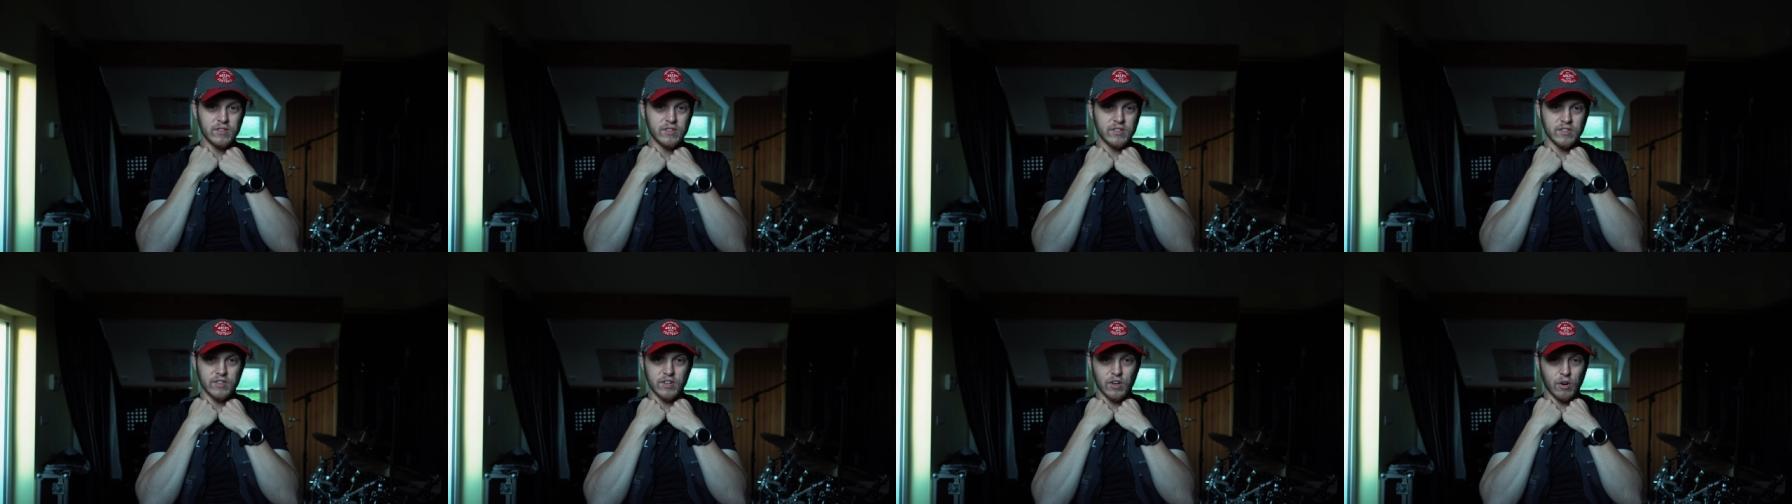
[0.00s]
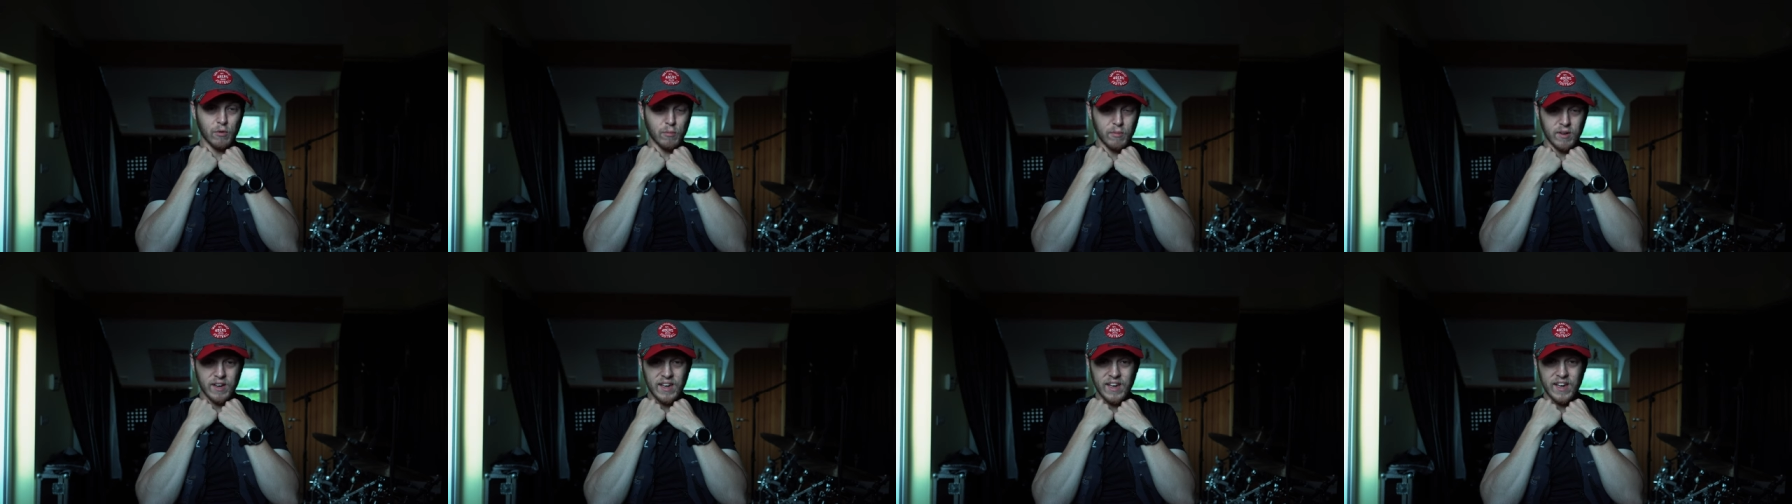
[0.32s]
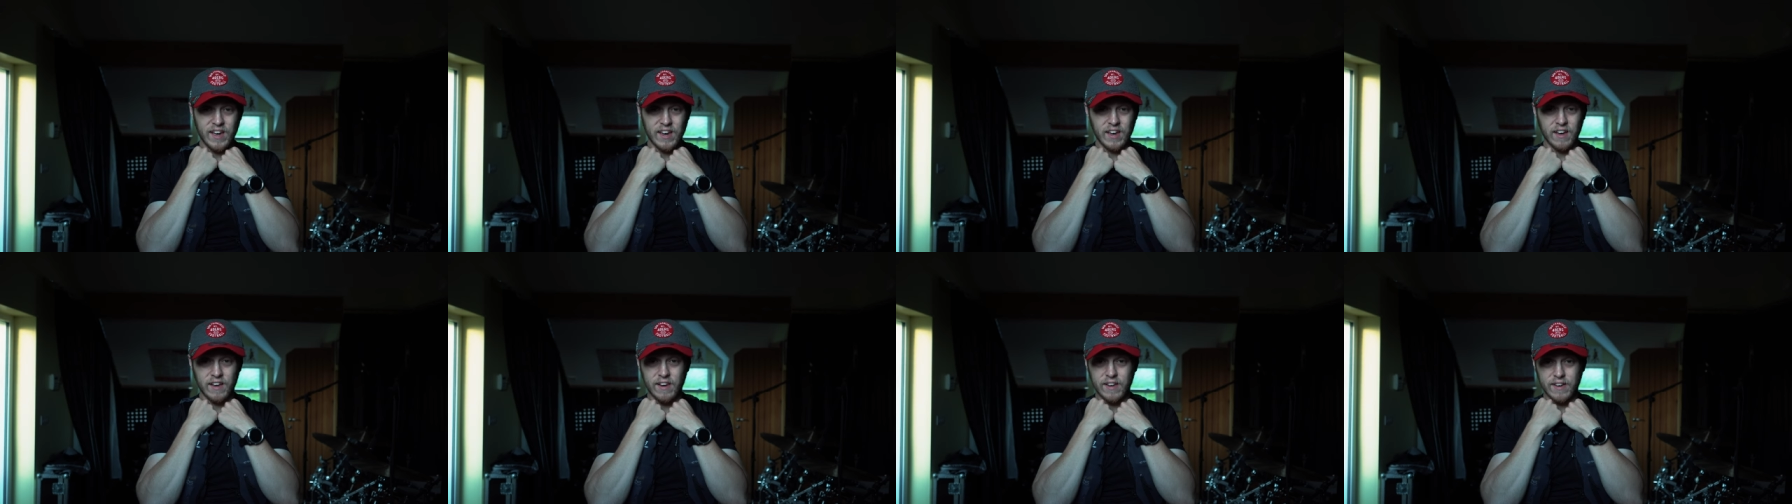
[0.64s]
because I got my
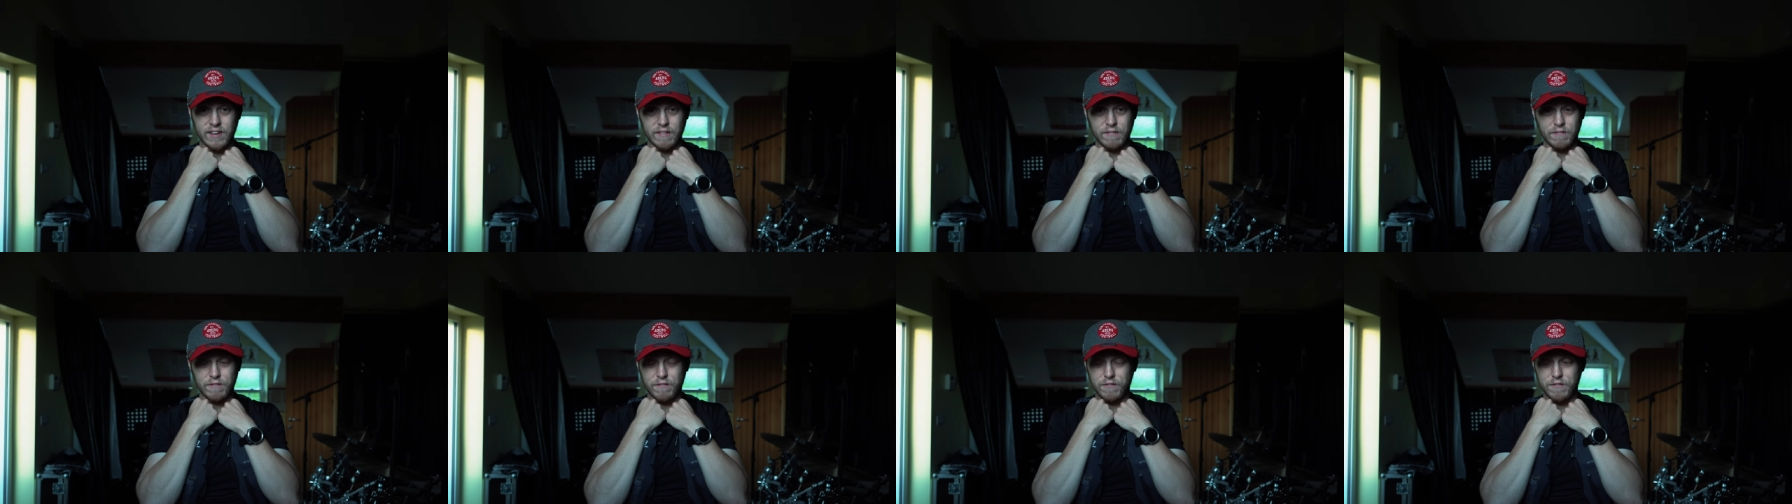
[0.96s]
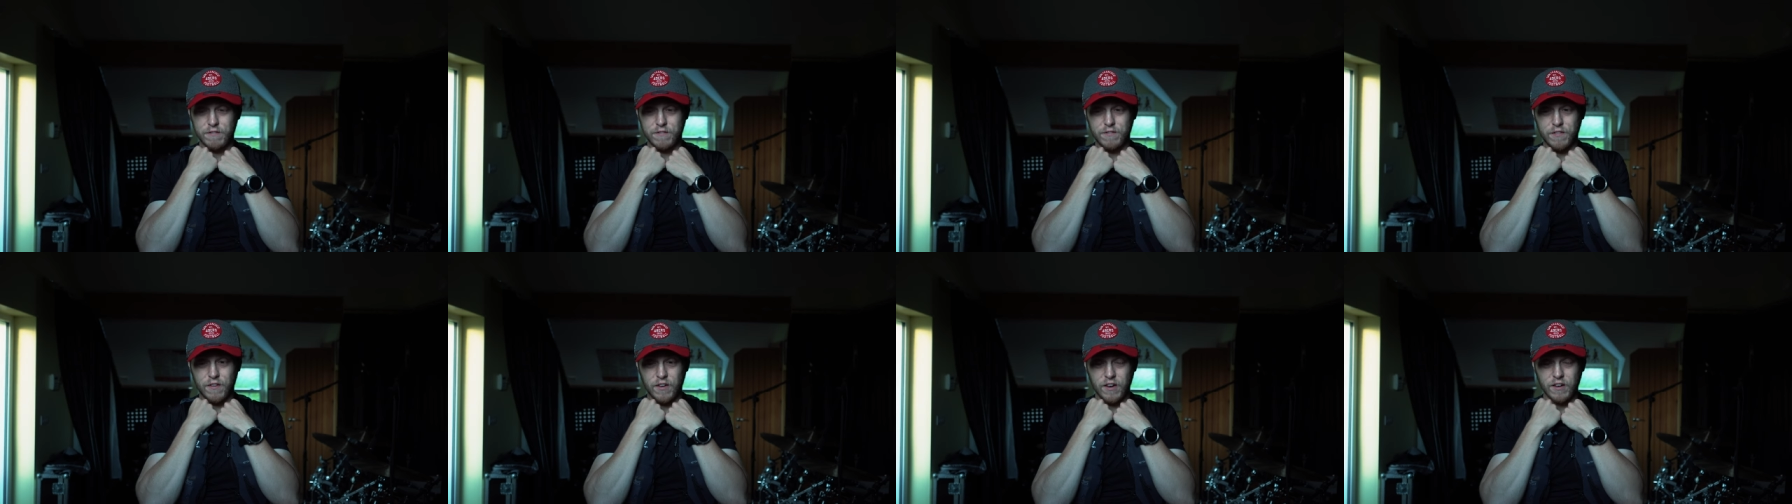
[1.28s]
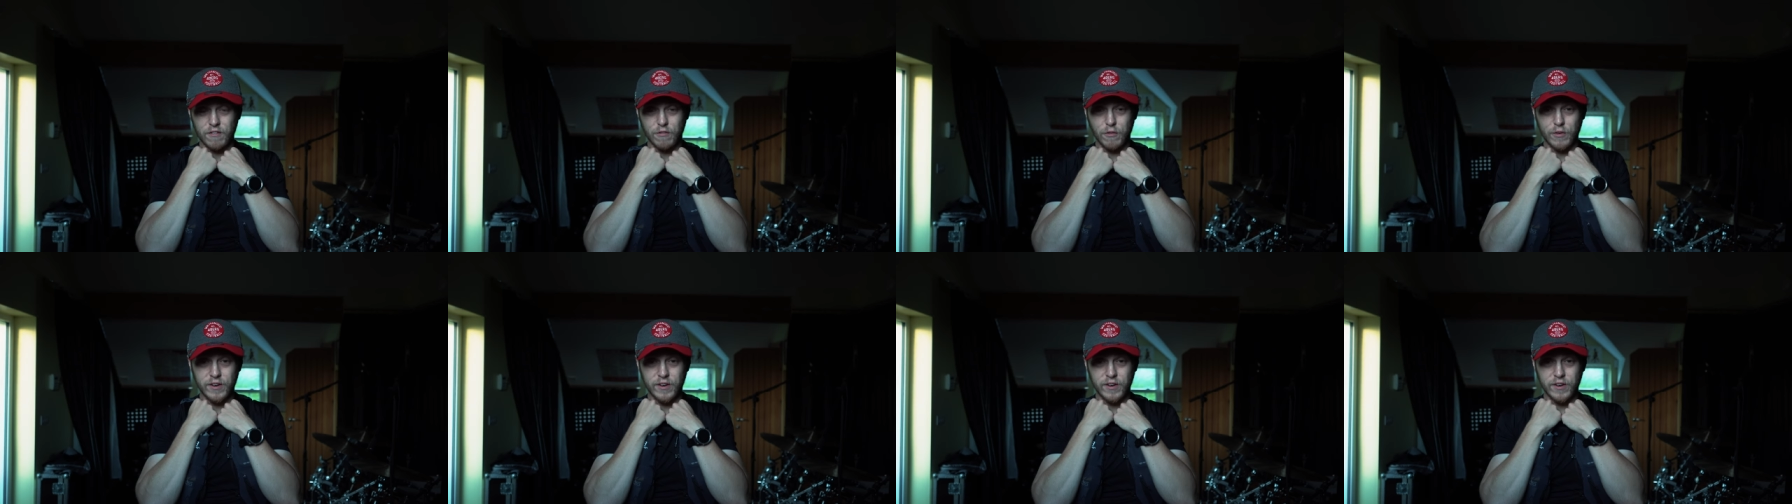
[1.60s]
hair cut like five